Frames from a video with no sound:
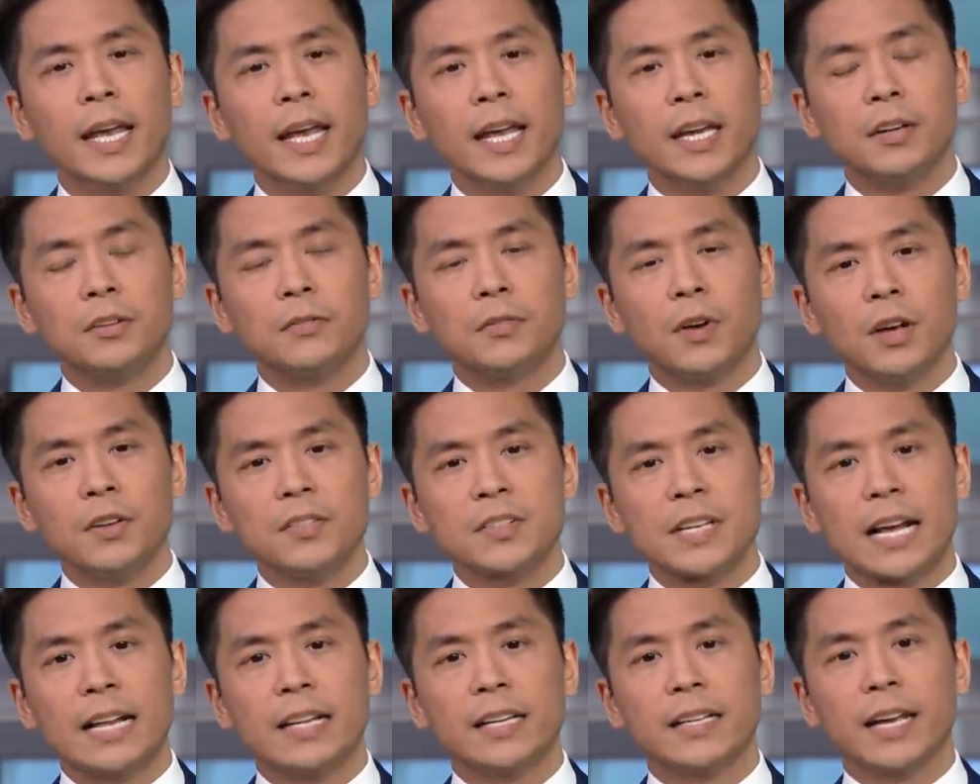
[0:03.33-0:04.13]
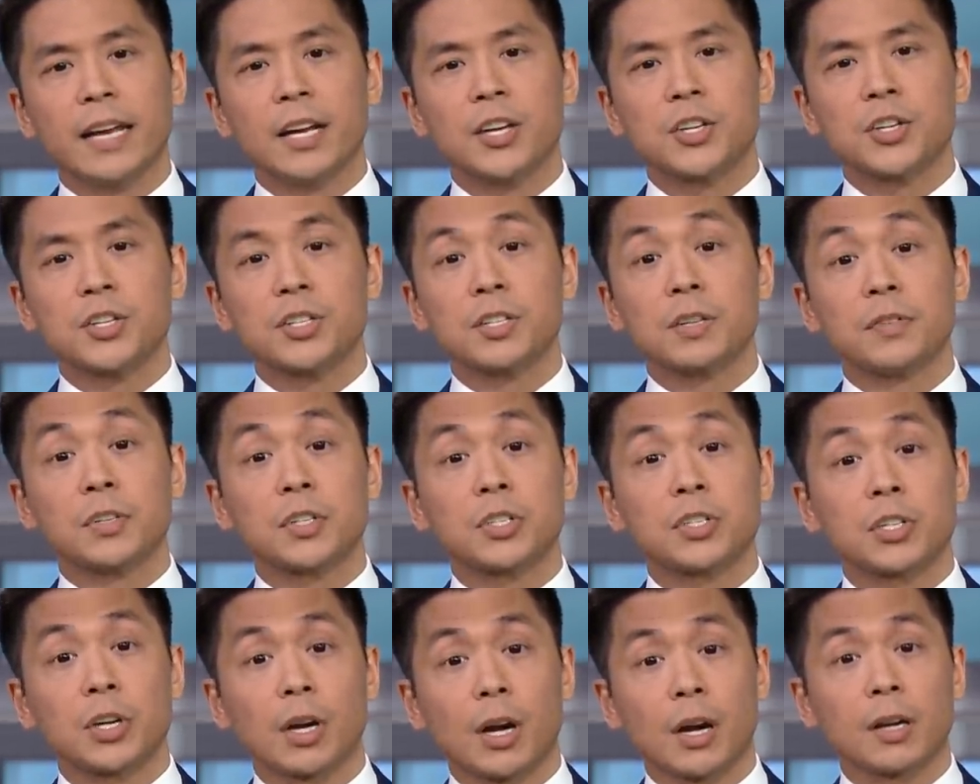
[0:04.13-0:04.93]
It involves allegations of a
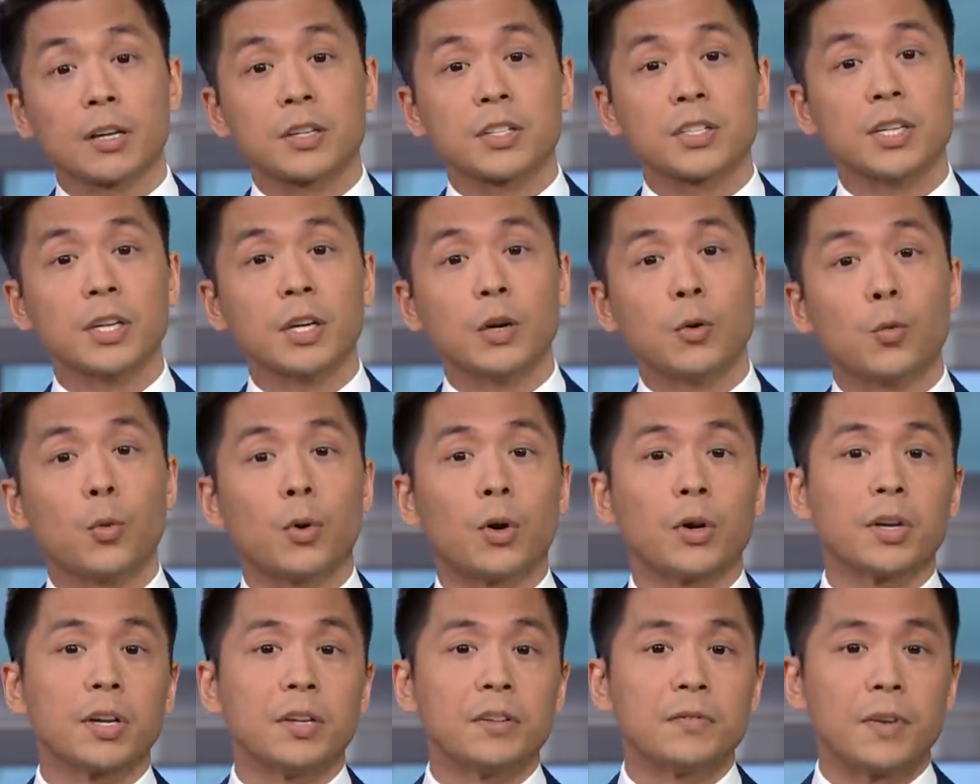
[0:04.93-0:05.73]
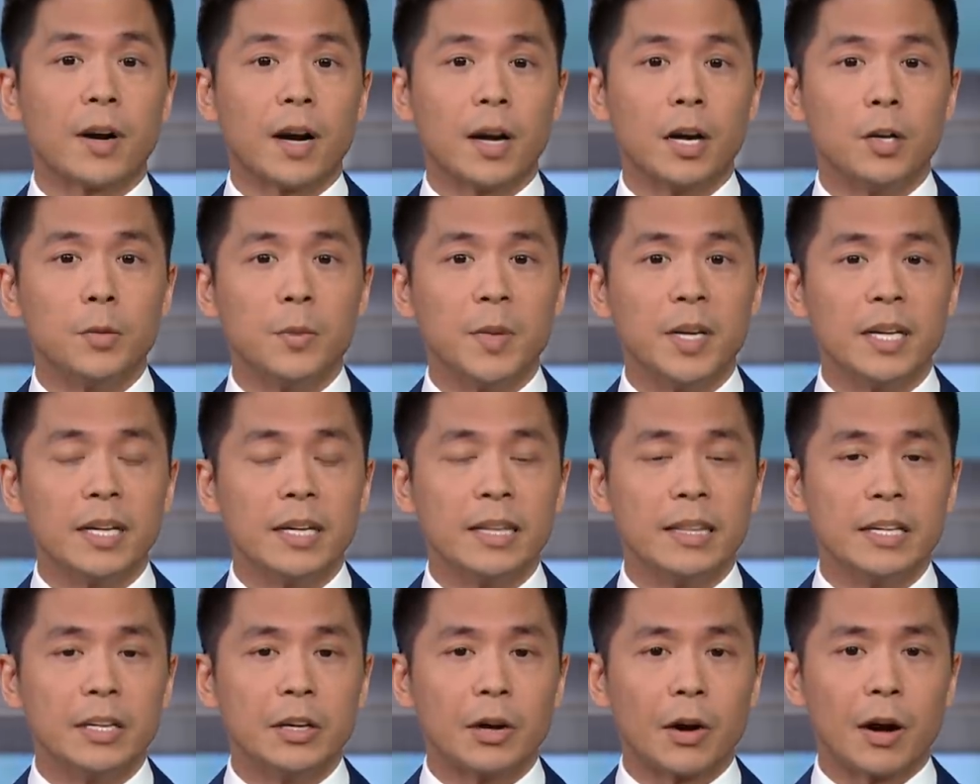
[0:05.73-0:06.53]
toxic work environment
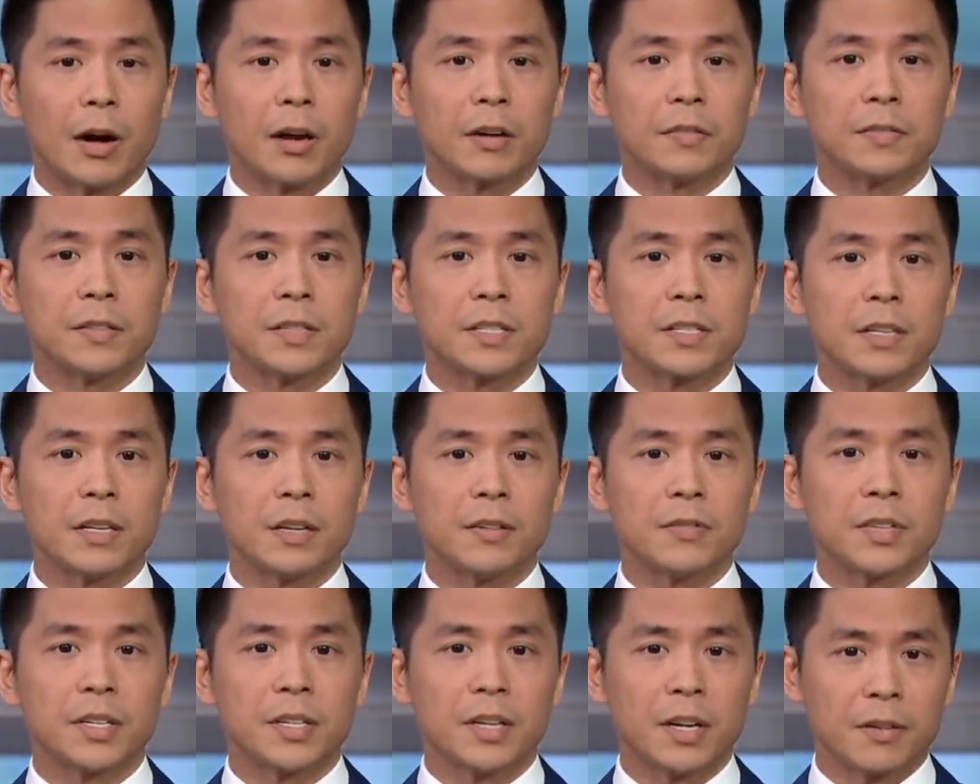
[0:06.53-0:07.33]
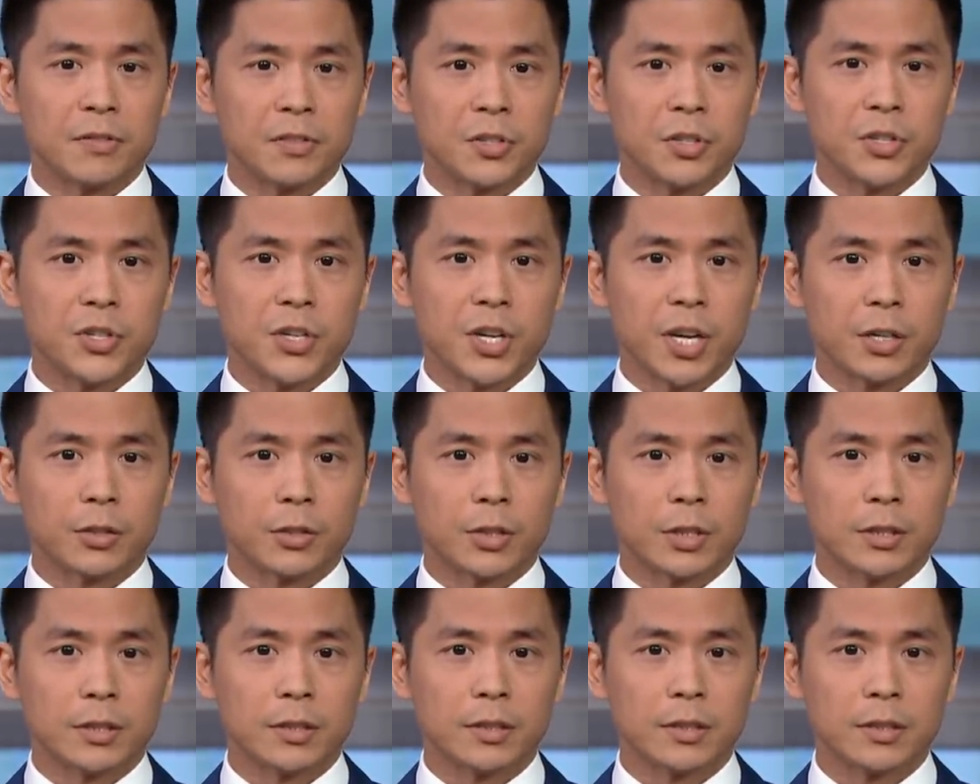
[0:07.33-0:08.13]
in the office of the Governor
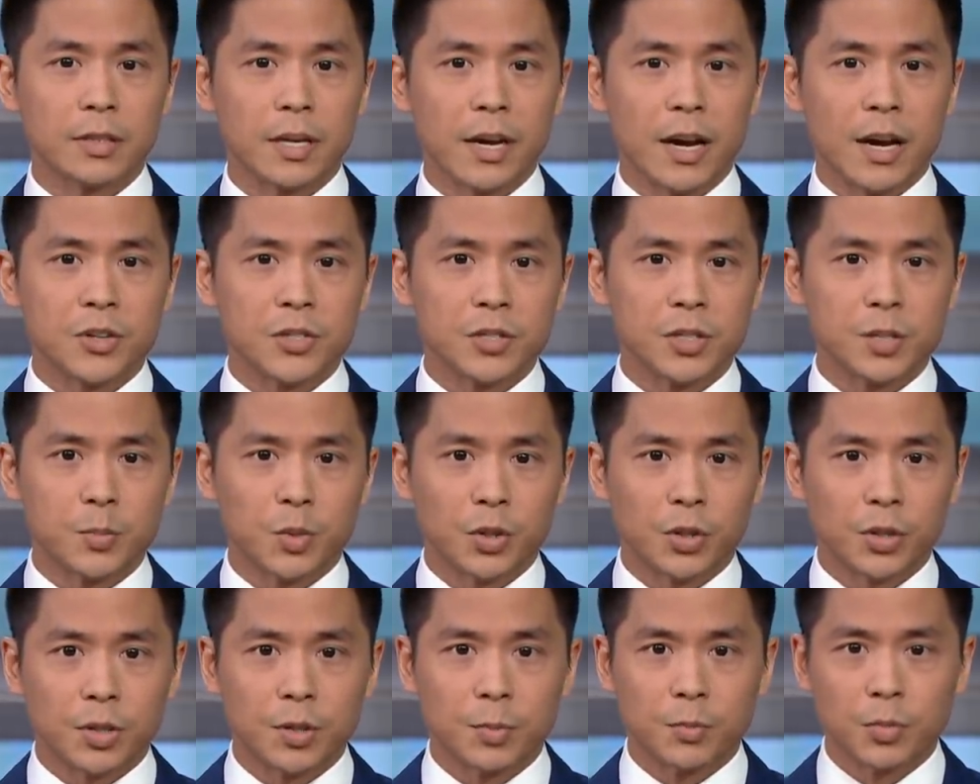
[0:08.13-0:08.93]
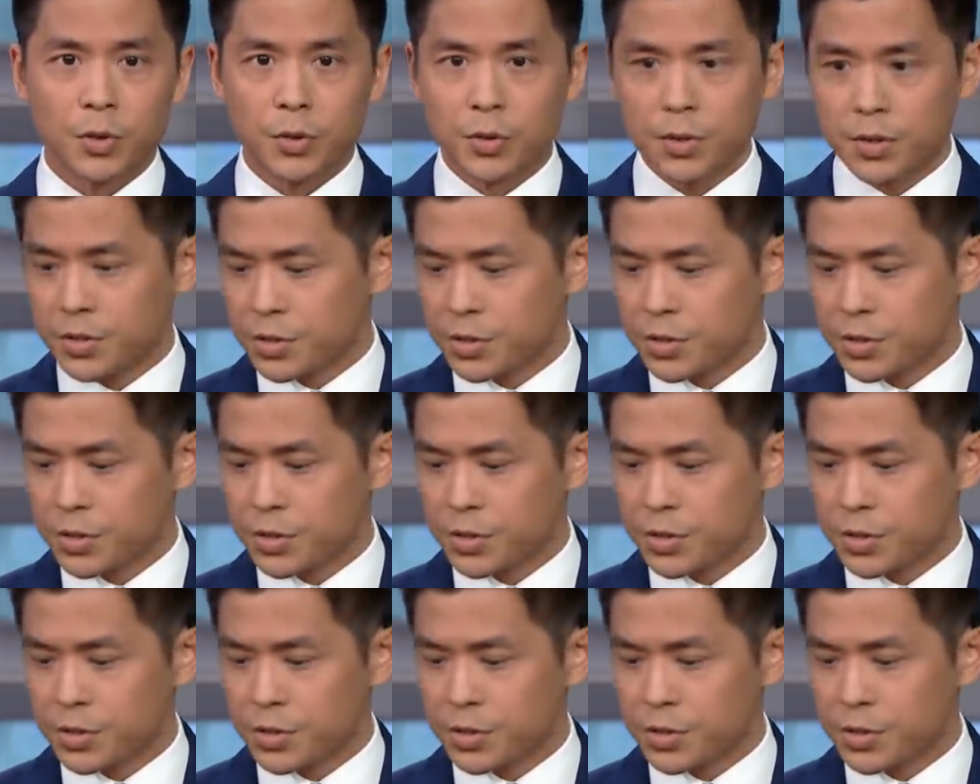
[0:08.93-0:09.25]
General. Ashley Burke broke the